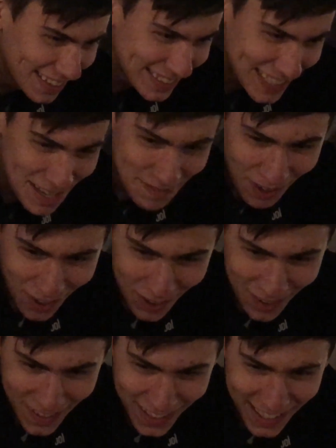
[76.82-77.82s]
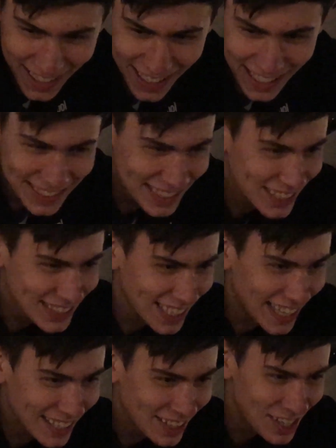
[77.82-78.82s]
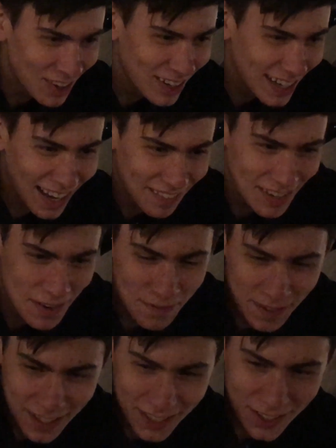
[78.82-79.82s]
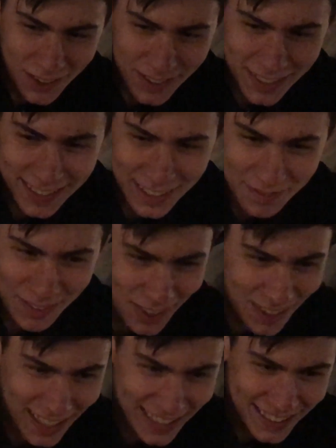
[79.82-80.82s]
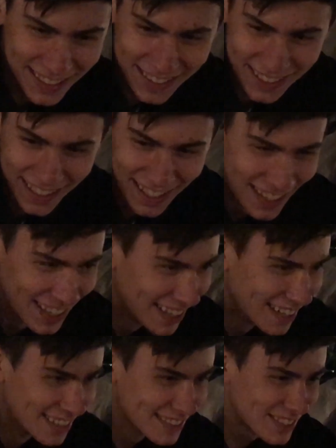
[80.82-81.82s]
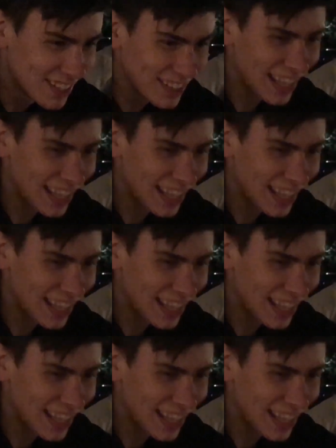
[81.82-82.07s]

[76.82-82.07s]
TiVo is just like, you know what? I'm going to feed you some donuts. So